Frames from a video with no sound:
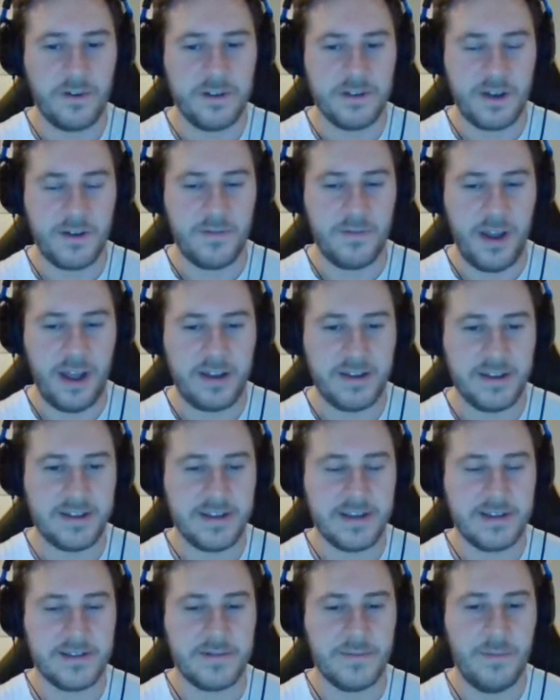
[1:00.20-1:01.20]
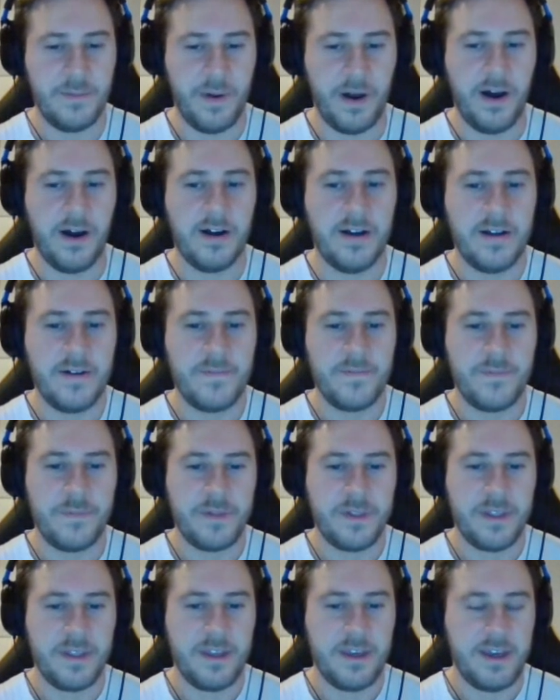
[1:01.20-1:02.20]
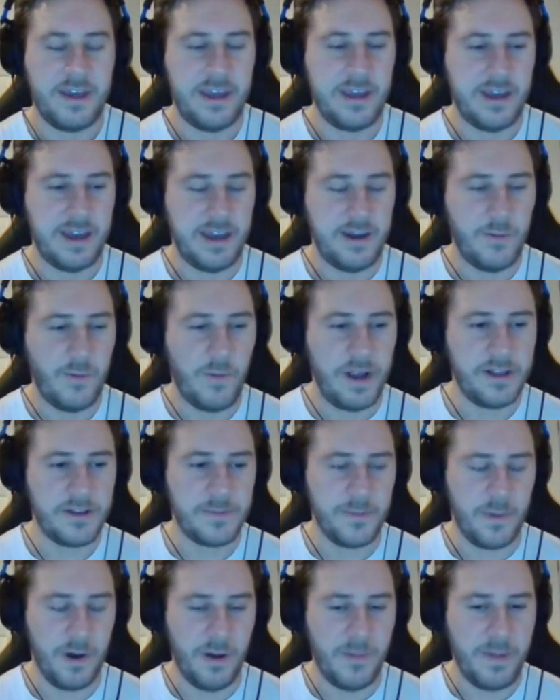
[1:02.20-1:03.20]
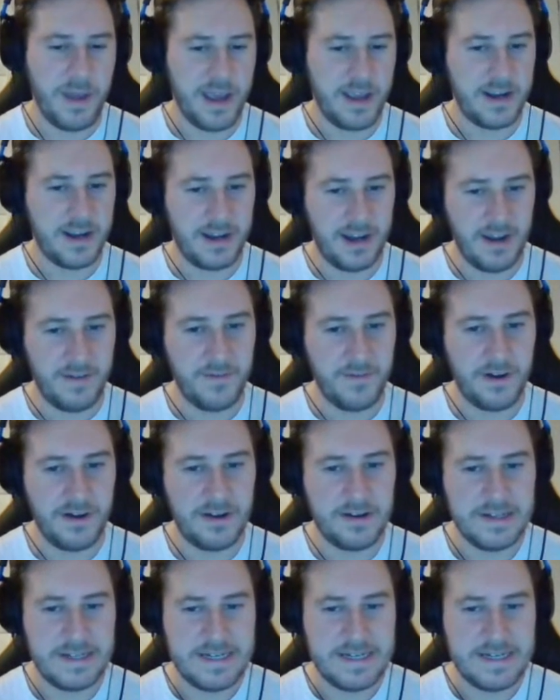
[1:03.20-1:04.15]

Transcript: for his athleticism, but he wins by being clever.